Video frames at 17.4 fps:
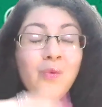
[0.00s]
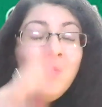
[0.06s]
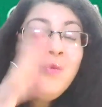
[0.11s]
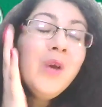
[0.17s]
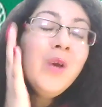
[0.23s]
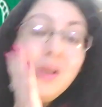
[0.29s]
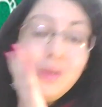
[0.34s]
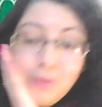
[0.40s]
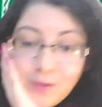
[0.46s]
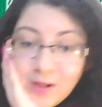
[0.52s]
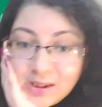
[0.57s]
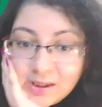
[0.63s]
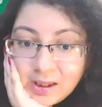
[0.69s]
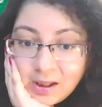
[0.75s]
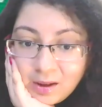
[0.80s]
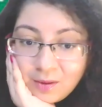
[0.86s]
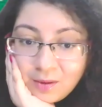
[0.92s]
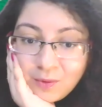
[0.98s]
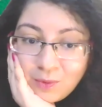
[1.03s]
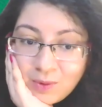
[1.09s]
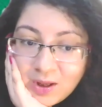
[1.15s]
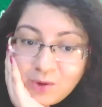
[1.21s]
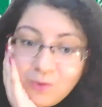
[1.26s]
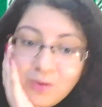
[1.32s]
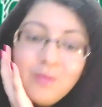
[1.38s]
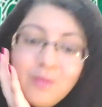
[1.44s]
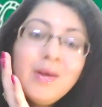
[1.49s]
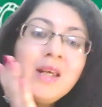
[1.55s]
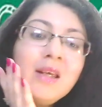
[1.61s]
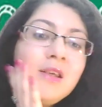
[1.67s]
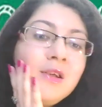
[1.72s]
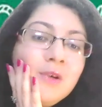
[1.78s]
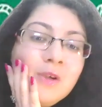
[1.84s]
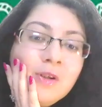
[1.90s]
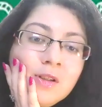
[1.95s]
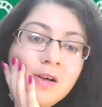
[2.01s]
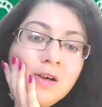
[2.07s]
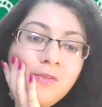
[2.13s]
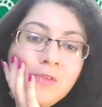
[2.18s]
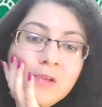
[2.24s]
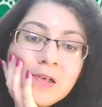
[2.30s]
when do we make use of